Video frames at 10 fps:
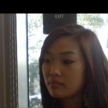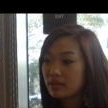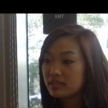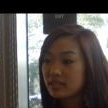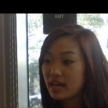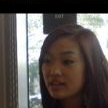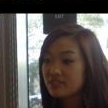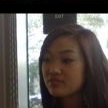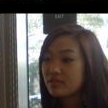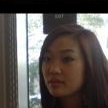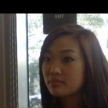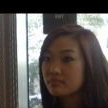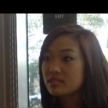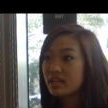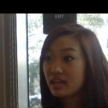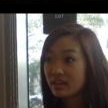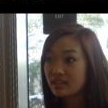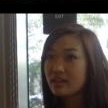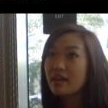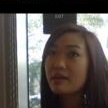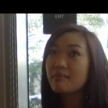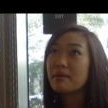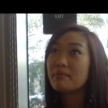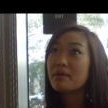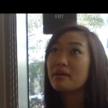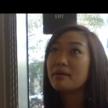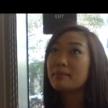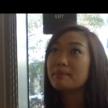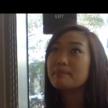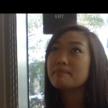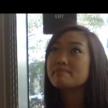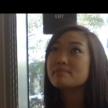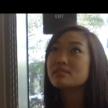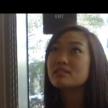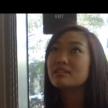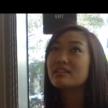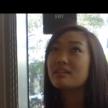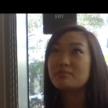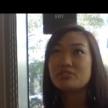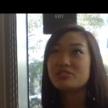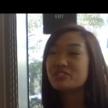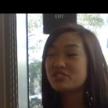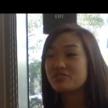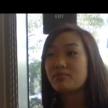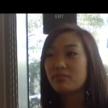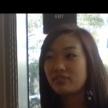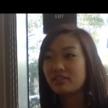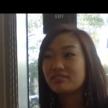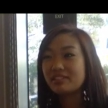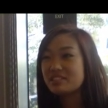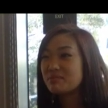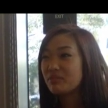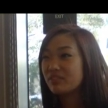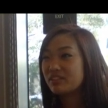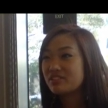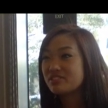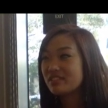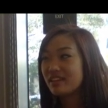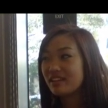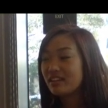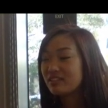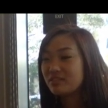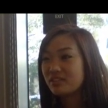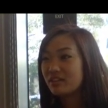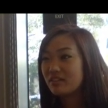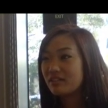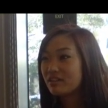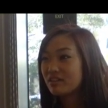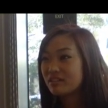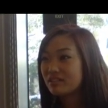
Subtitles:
My dad is from Sadek, and my mom, I can't be sure. She's from a really, really small village, and I don't think I recall.